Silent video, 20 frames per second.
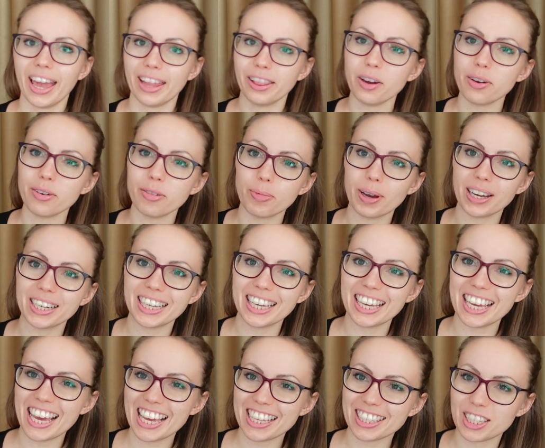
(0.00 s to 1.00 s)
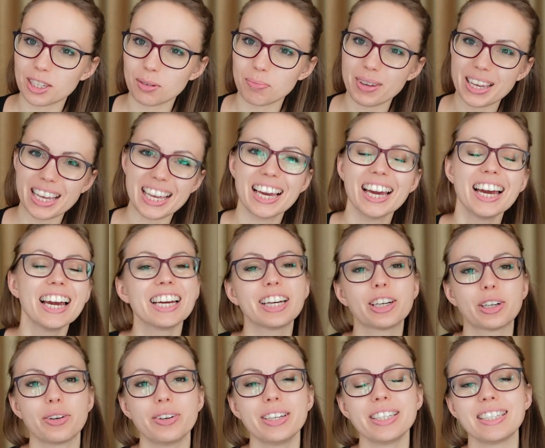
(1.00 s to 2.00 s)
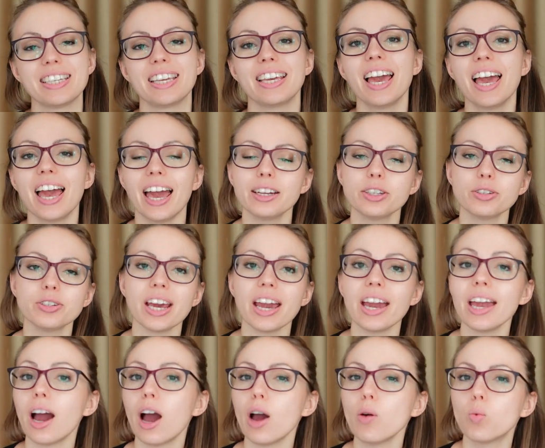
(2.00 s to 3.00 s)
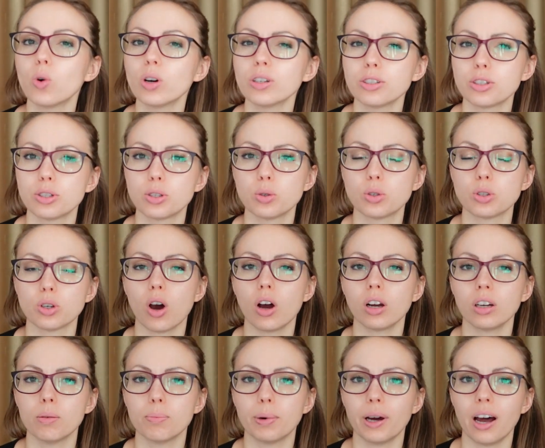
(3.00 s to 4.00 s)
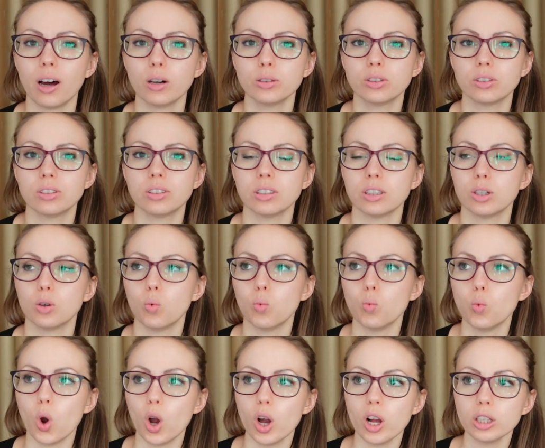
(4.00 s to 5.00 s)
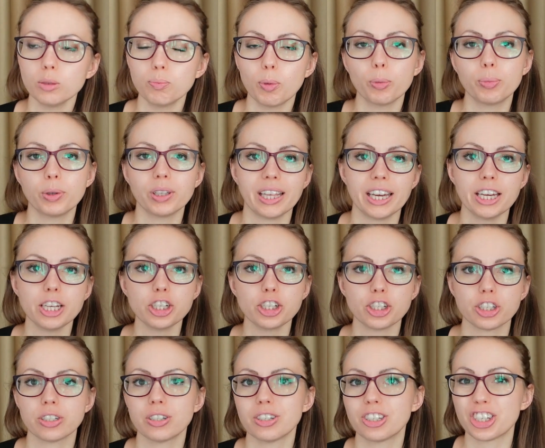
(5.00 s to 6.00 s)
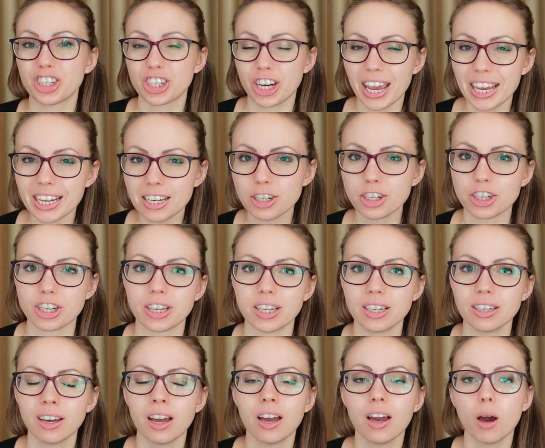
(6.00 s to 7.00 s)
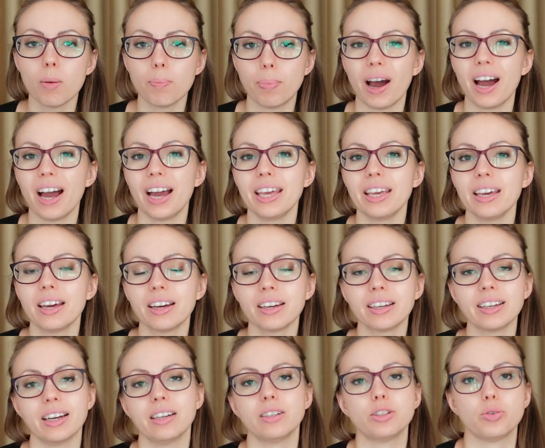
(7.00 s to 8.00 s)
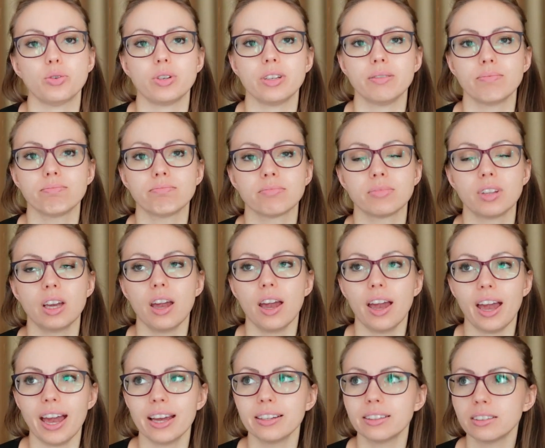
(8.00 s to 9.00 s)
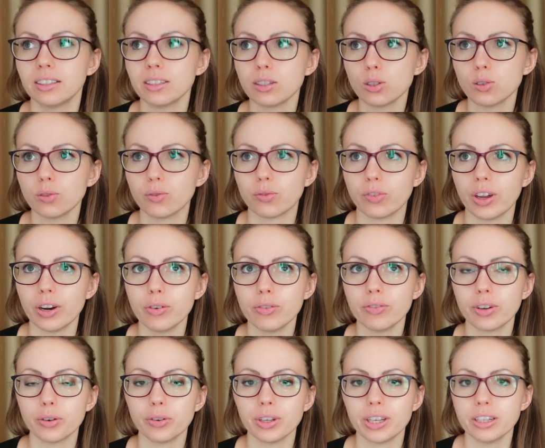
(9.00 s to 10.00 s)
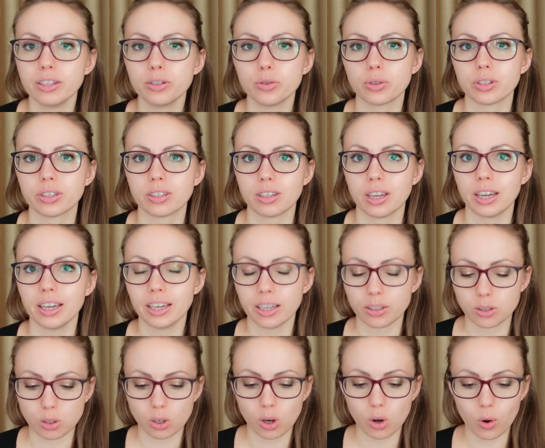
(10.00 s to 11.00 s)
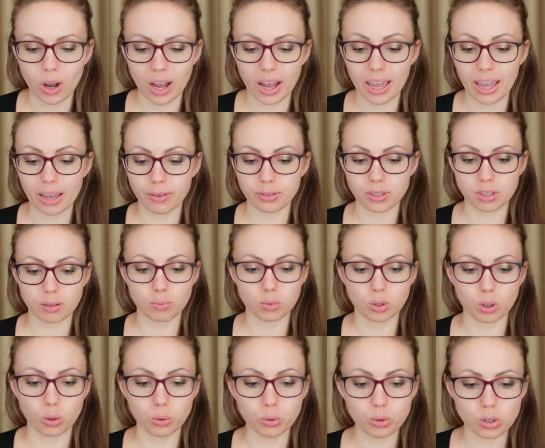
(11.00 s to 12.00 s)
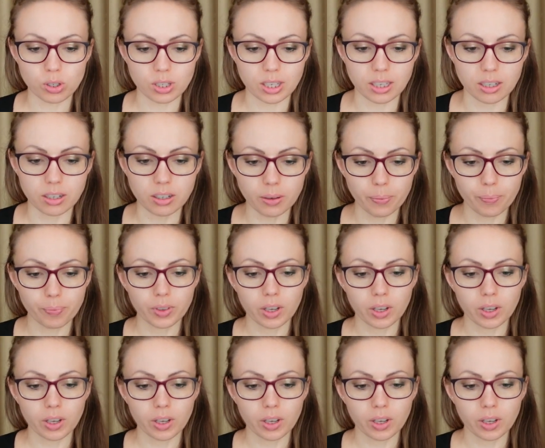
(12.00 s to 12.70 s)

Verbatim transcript: Hello everybody, it's me, Krissy, and today I want to talk about the world population changing by country. And this is very, very interesting, and so I have some notes here.